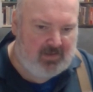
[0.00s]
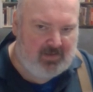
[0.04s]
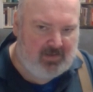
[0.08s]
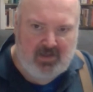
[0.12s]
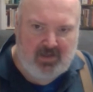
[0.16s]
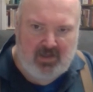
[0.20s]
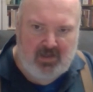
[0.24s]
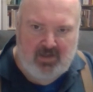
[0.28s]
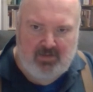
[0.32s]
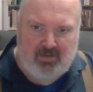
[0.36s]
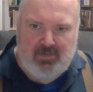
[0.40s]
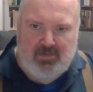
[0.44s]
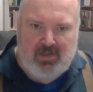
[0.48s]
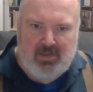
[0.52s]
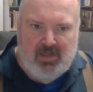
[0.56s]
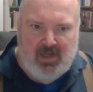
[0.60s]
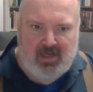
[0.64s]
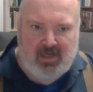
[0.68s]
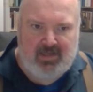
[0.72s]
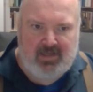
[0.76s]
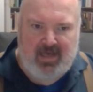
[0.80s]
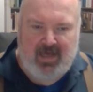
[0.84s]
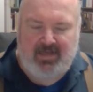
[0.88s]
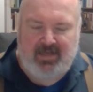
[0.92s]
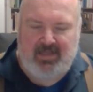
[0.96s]
uh,
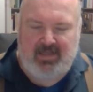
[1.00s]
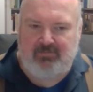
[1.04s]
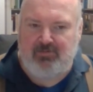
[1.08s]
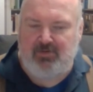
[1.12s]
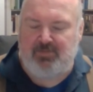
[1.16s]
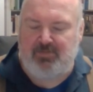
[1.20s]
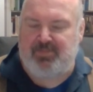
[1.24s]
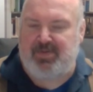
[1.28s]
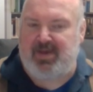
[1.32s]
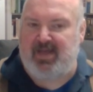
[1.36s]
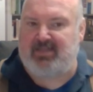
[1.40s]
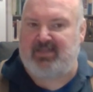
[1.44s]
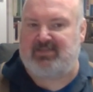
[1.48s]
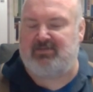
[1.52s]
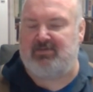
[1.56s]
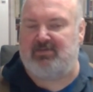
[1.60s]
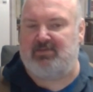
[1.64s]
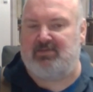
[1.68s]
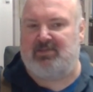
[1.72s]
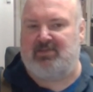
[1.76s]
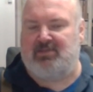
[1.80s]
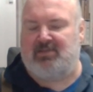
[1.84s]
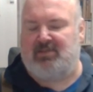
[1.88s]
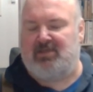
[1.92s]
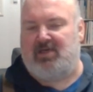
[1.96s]
again he repeats
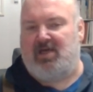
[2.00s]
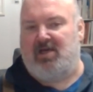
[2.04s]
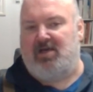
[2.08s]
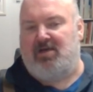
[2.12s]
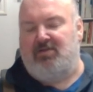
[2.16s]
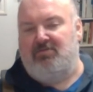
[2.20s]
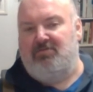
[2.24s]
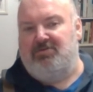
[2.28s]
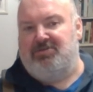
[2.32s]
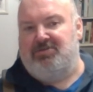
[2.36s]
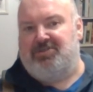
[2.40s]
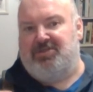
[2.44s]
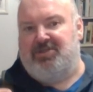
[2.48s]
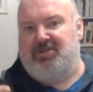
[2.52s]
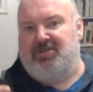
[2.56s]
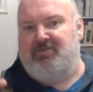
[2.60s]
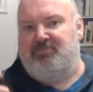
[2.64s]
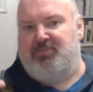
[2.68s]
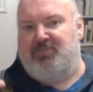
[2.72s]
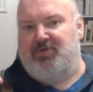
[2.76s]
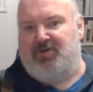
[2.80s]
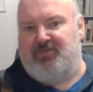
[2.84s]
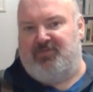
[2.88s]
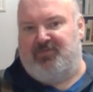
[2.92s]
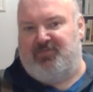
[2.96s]
the conclusion of
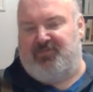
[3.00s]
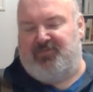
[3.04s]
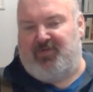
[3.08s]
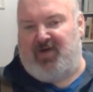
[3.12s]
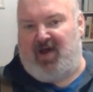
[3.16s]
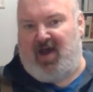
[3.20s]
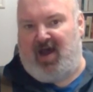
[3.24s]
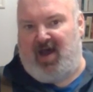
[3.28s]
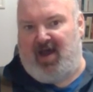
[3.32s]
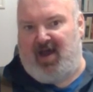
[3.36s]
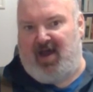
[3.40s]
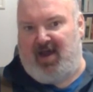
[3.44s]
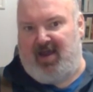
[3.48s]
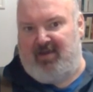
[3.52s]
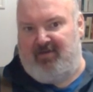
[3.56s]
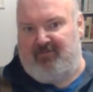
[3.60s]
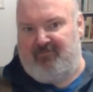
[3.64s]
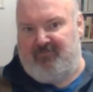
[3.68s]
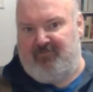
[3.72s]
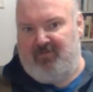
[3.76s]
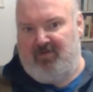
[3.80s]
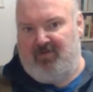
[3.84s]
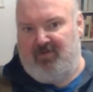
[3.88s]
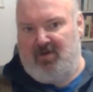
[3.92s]
Book 5.